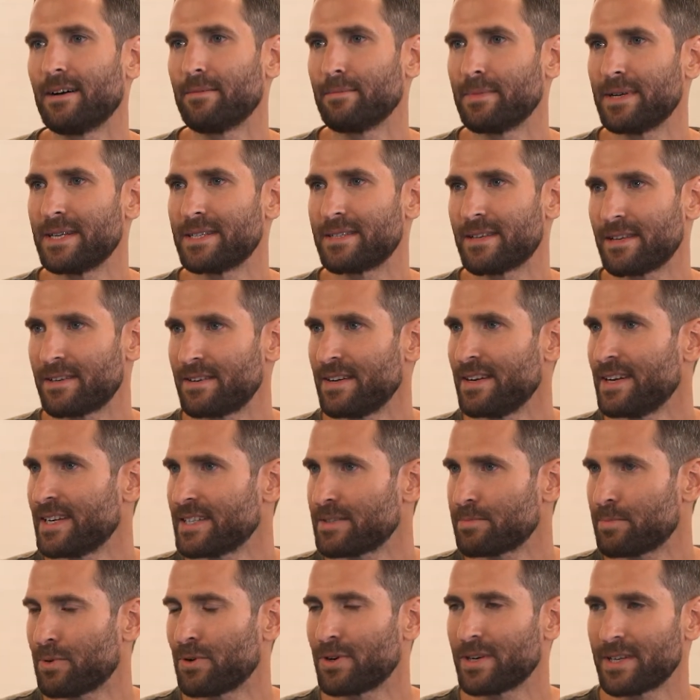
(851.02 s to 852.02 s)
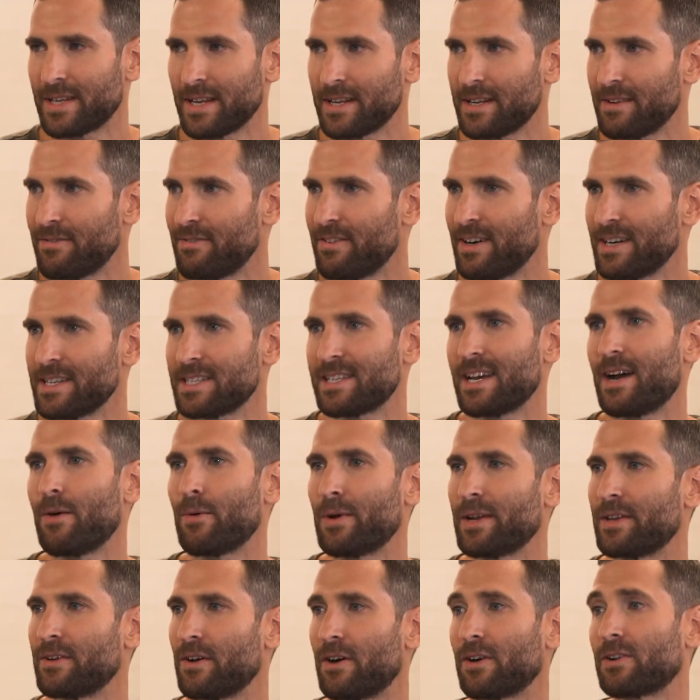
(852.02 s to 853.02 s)
is a transport that defines how
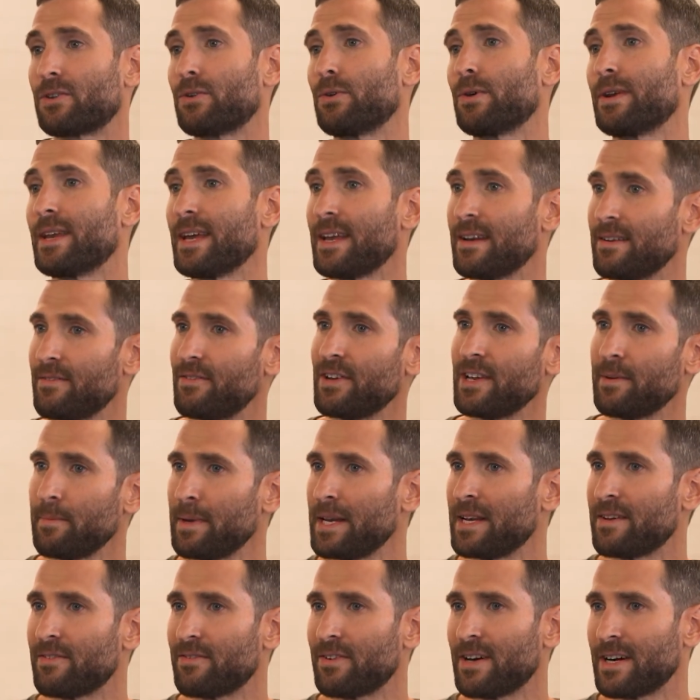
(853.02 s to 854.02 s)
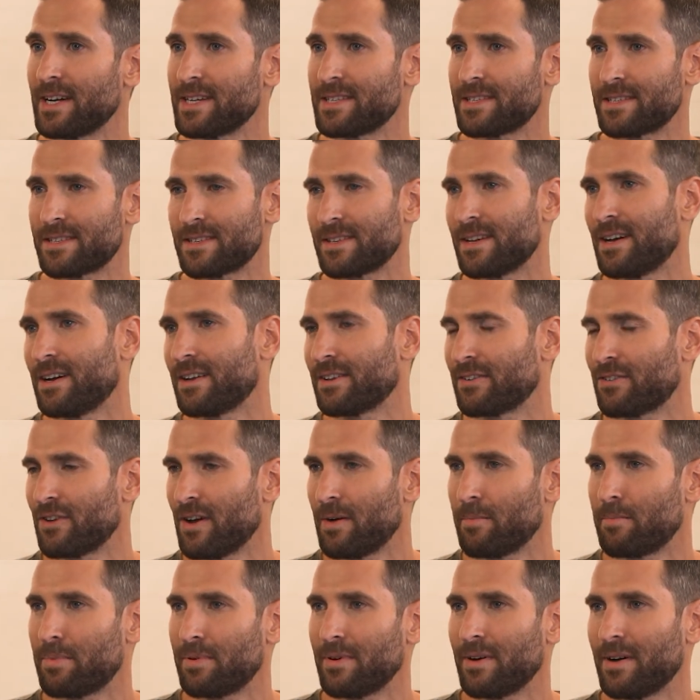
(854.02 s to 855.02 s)
we talk to an NVMe device on
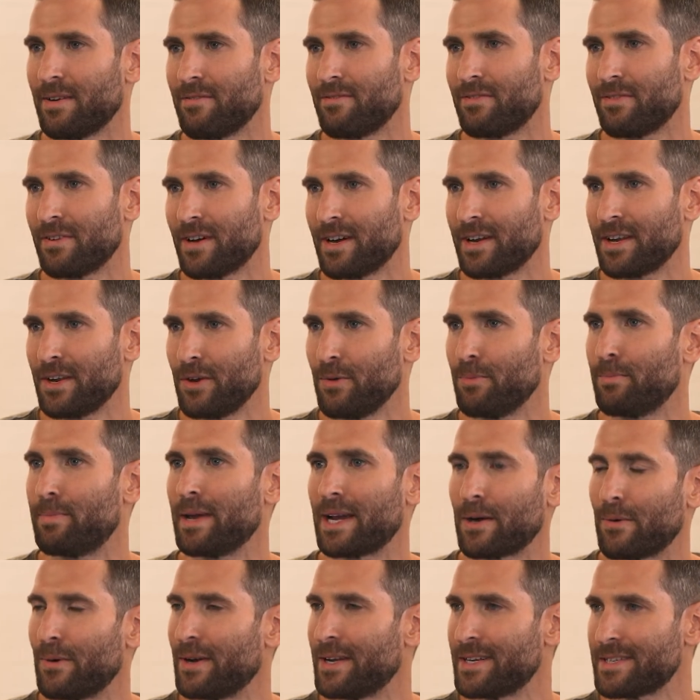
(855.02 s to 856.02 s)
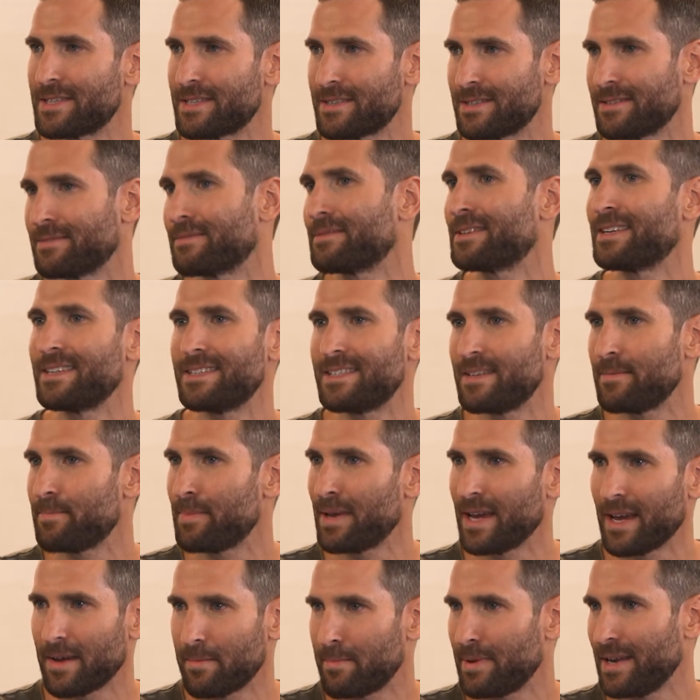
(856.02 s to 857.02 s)
top of a ubiquitous
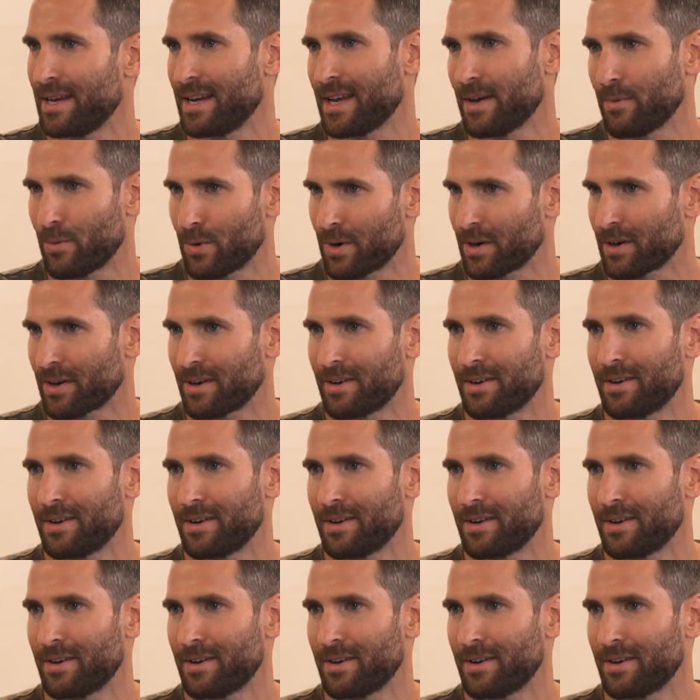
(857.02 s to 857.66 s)
TCP/IP network.